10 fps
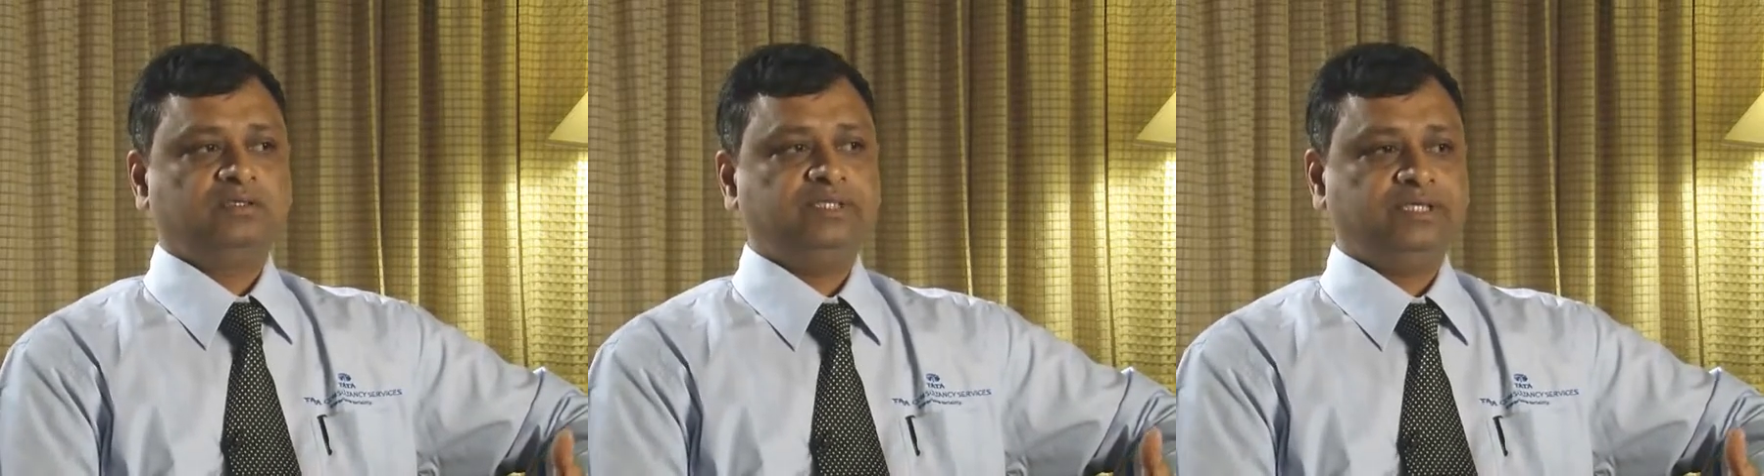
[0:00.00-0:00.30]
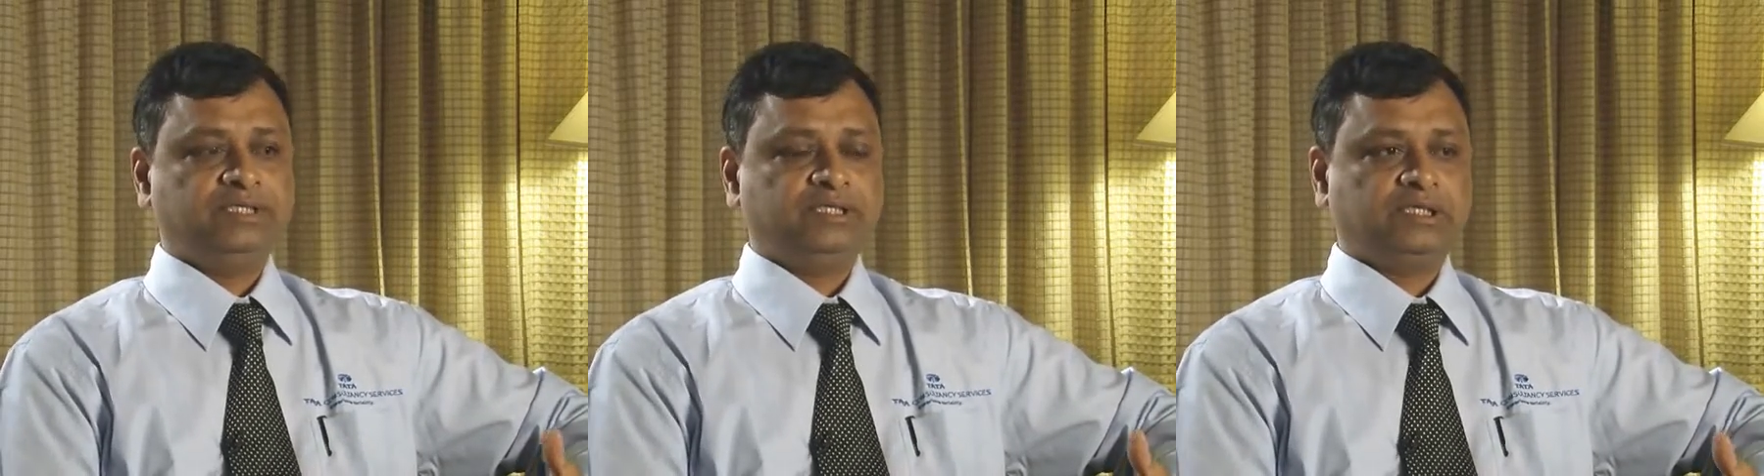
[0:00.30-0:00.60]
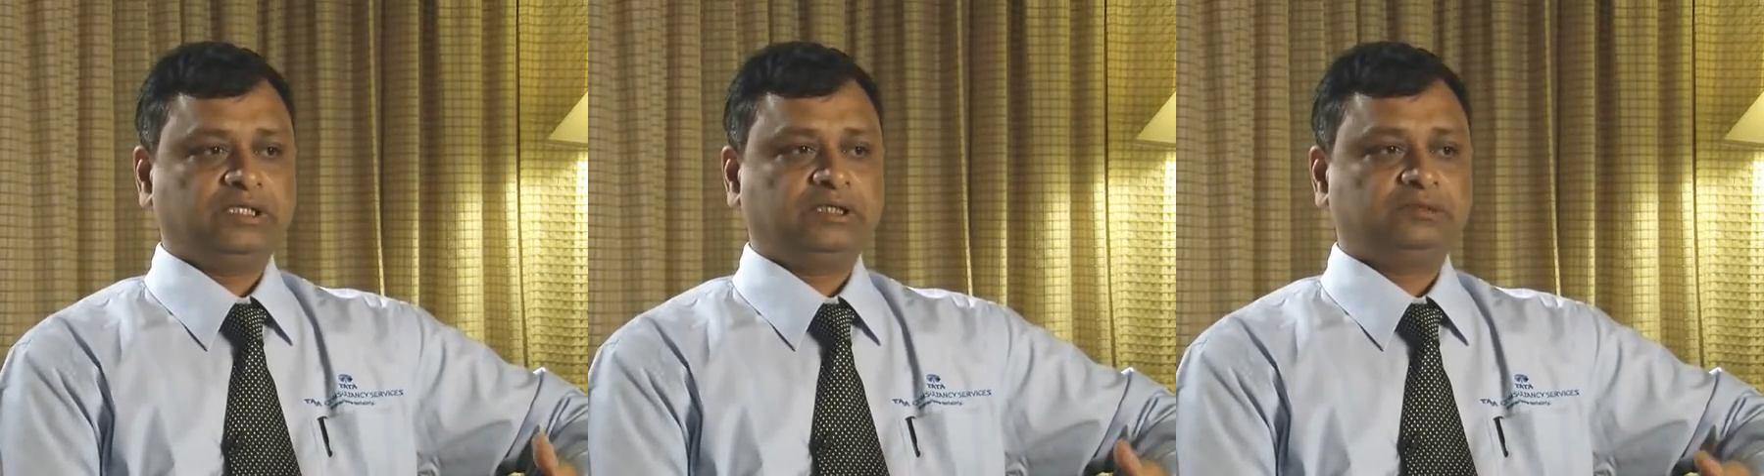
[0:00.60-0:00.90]
the
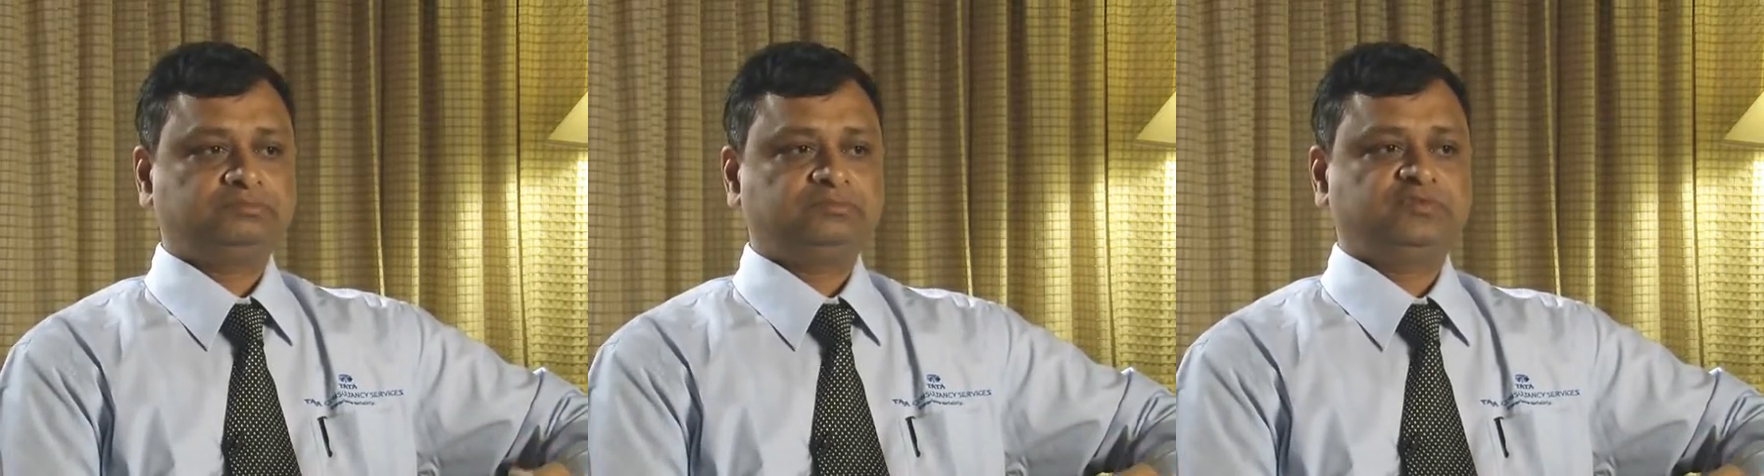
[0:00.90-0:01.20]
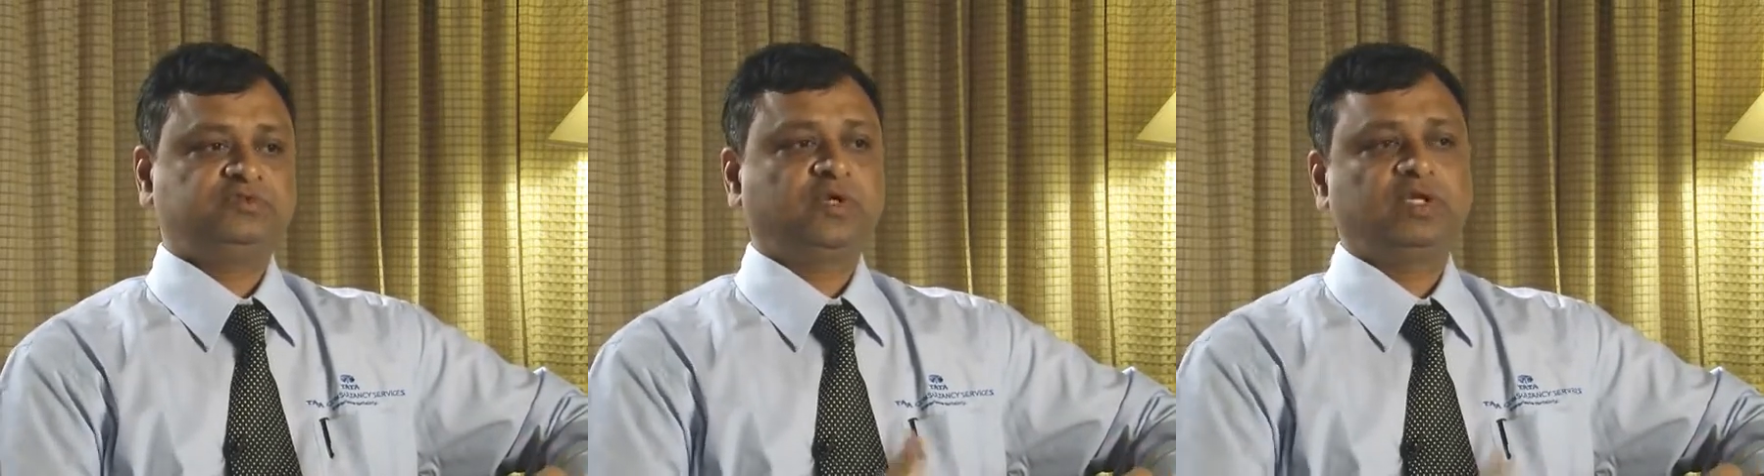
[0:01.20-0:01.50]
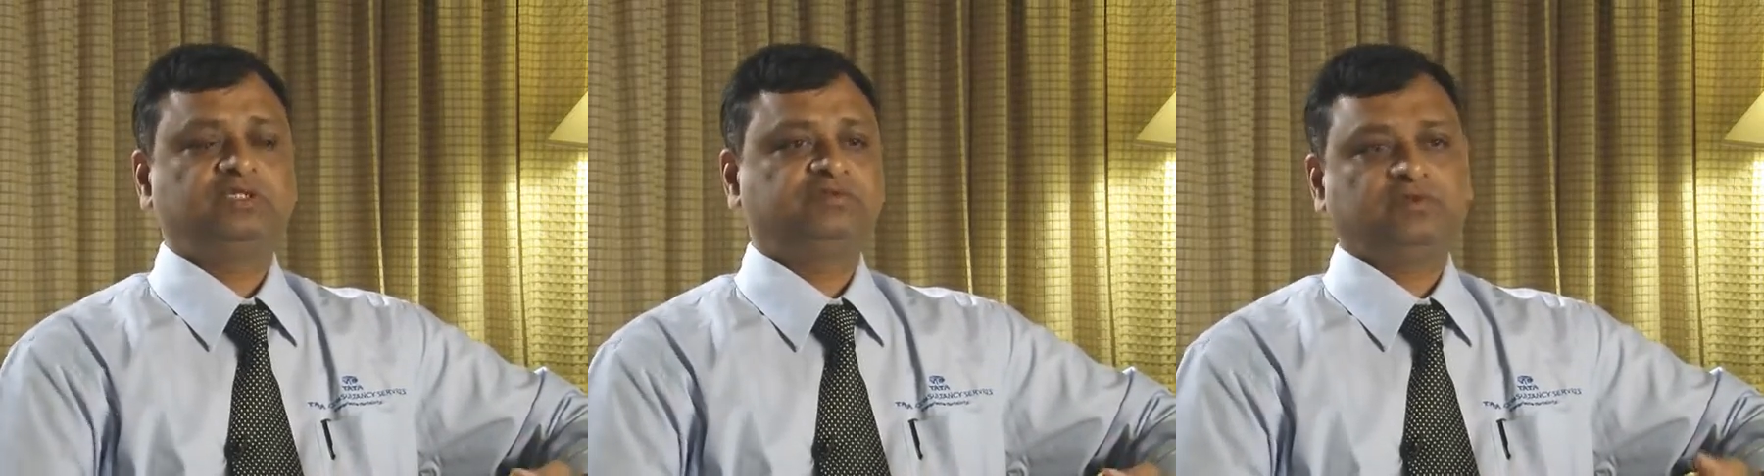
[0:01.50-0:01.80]
uh,
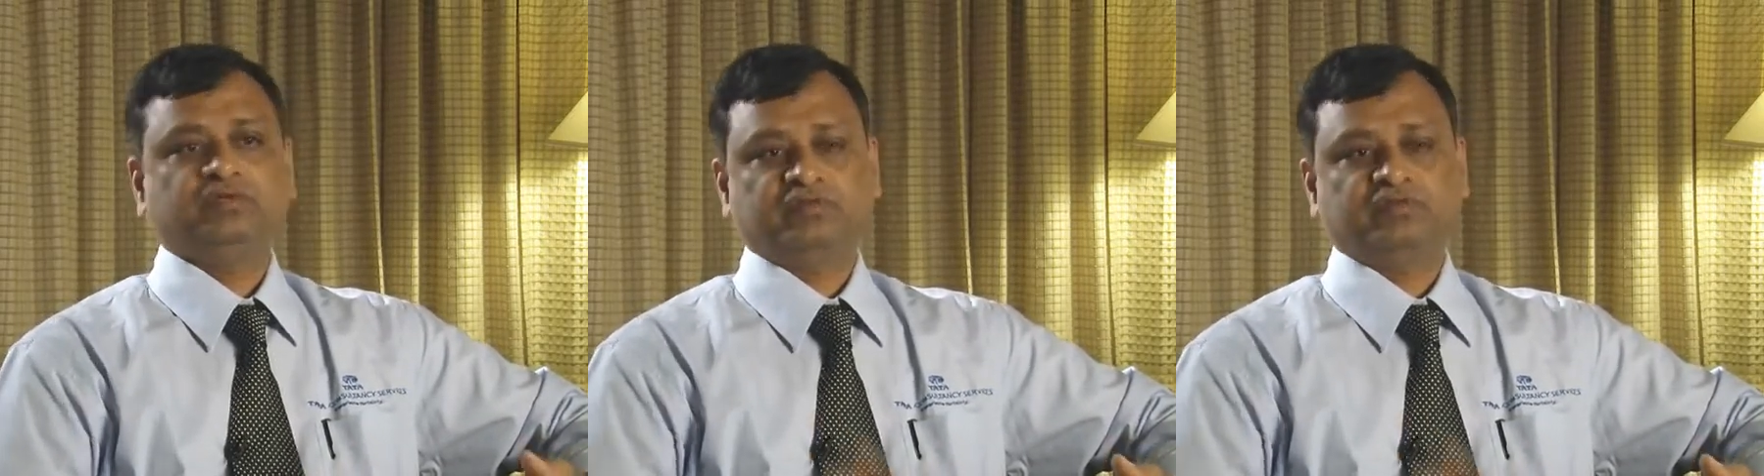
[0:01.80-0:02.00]
for, for